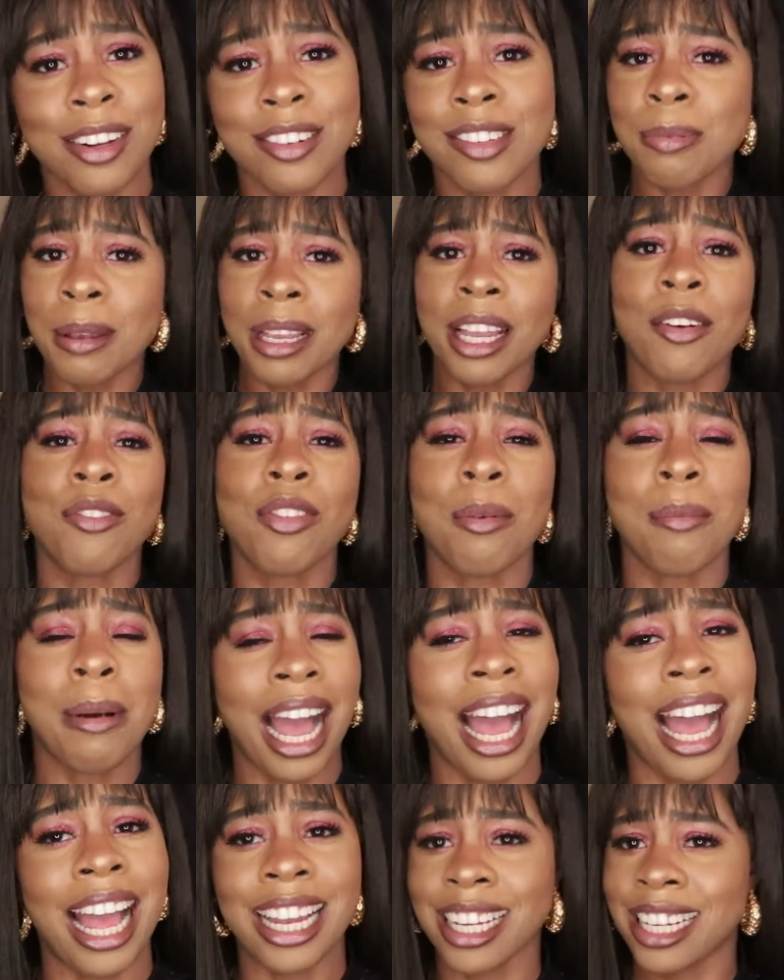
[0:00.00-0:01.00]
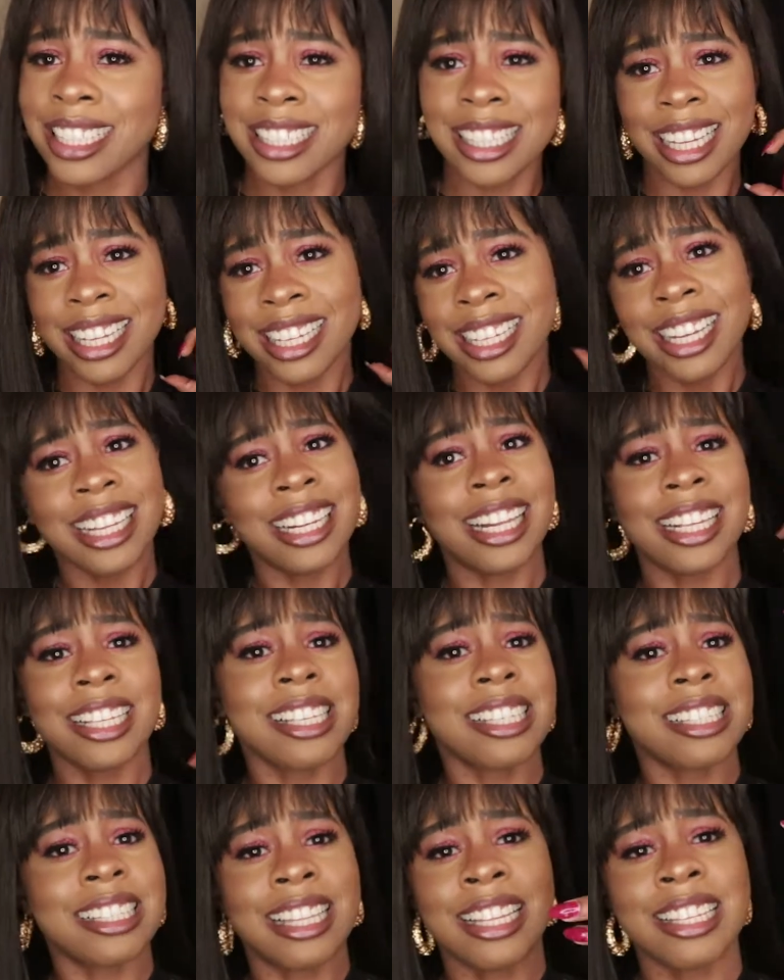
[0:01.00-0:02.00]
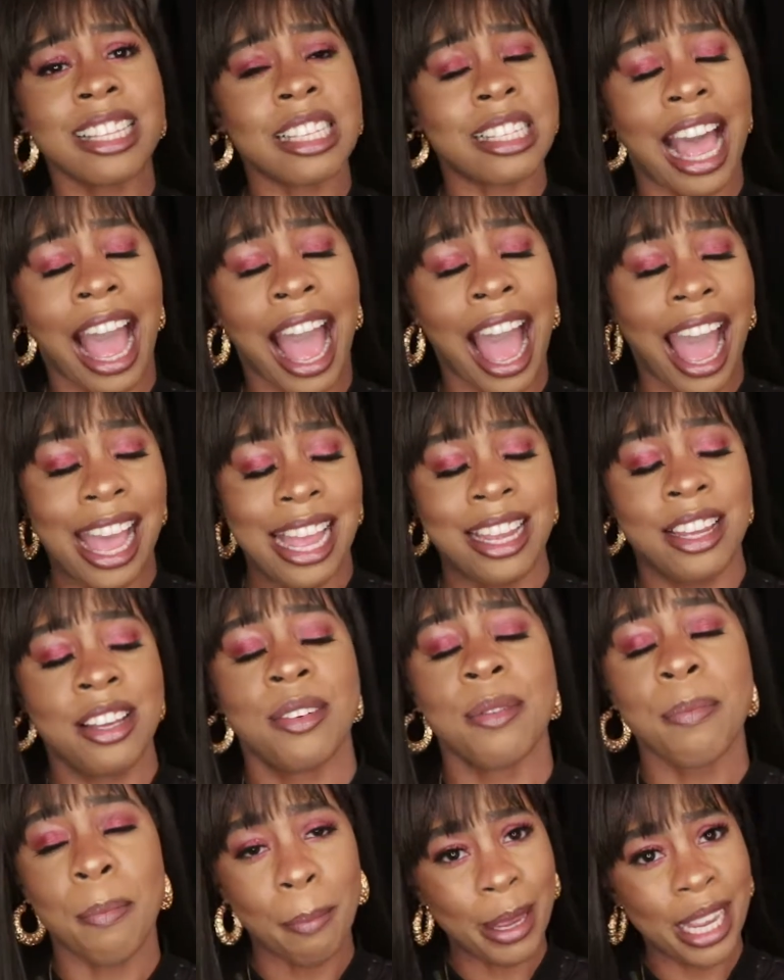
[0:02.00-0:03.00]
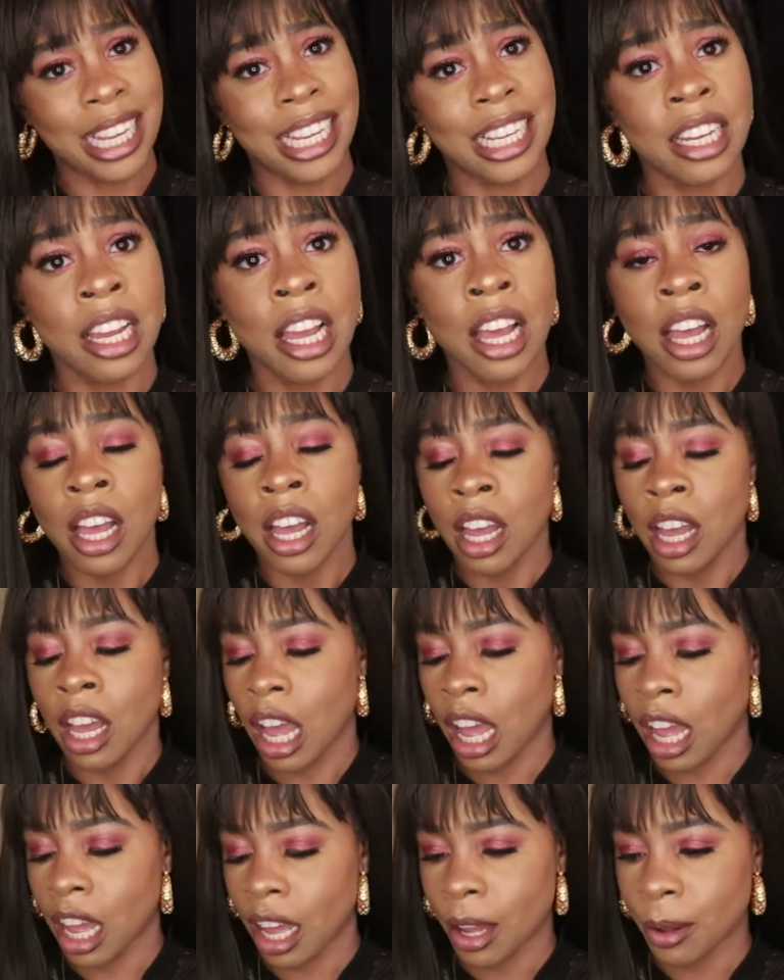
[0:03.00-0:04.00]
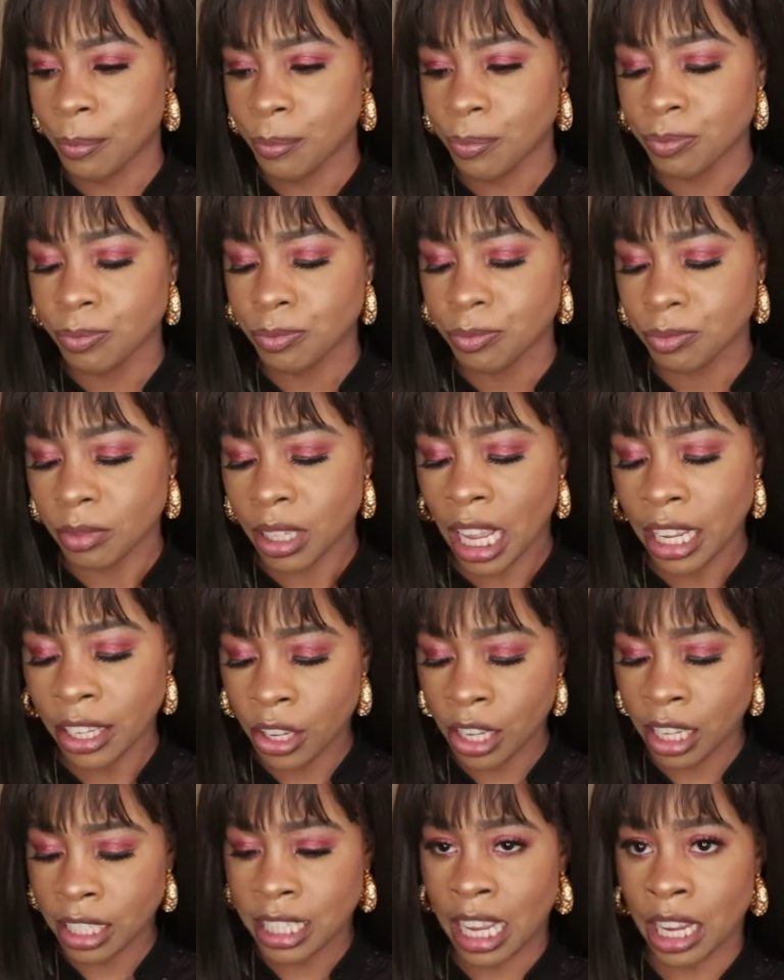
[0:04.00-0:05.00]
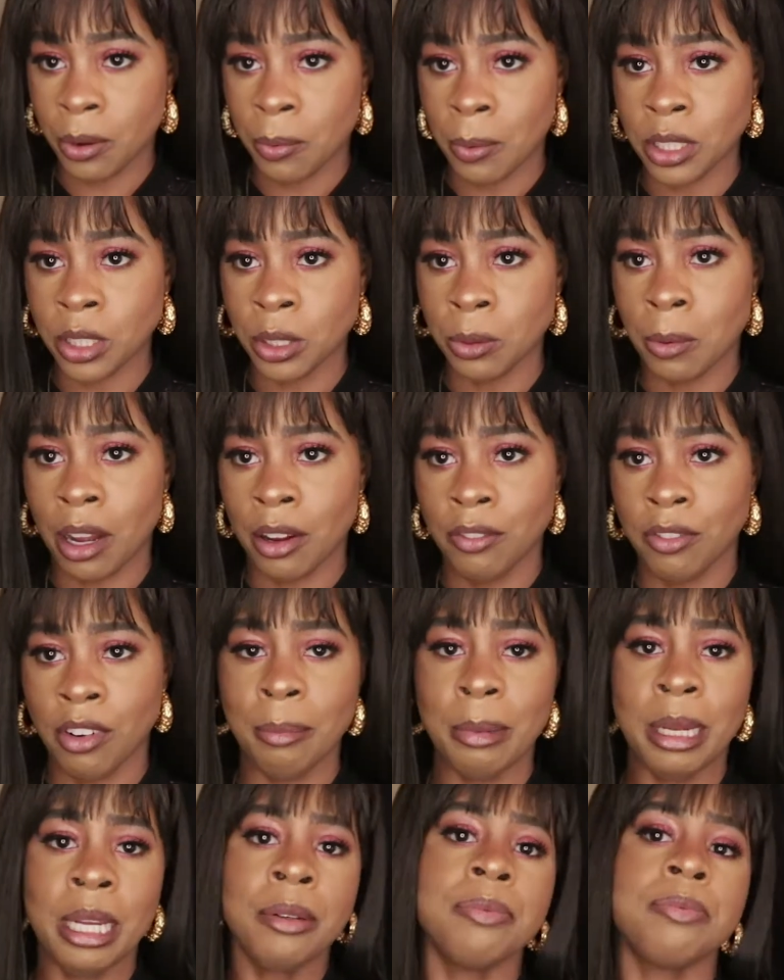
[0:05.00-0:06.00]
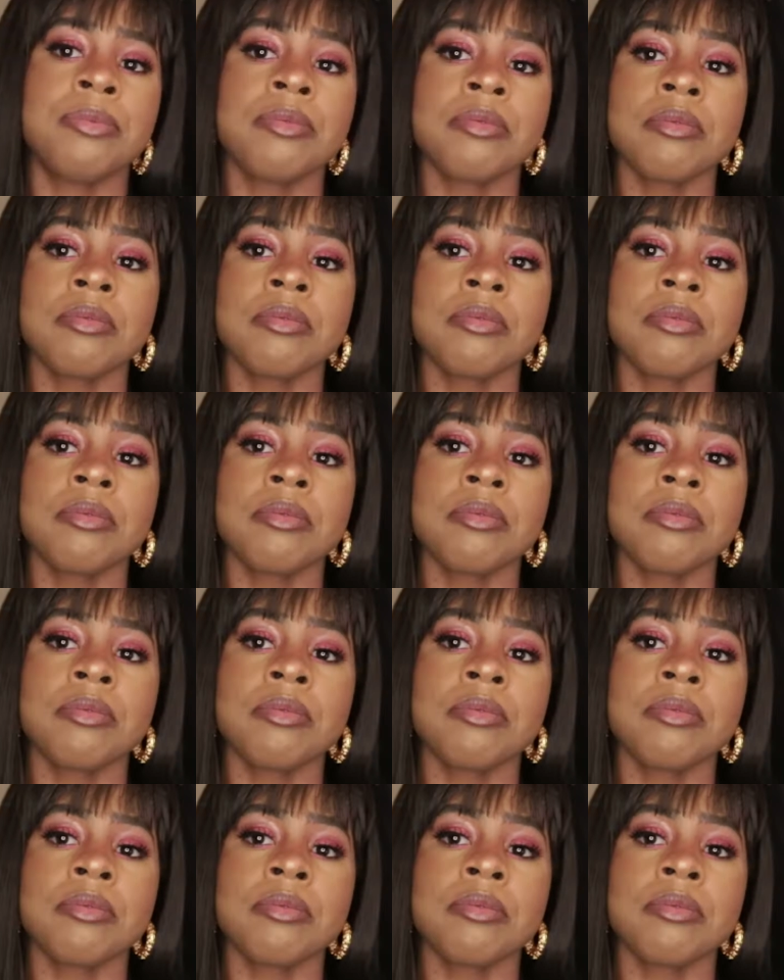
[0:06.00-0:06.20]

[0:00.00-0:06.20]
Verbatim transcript: of speaking from I, because this is I, me. And you could take what you want from it.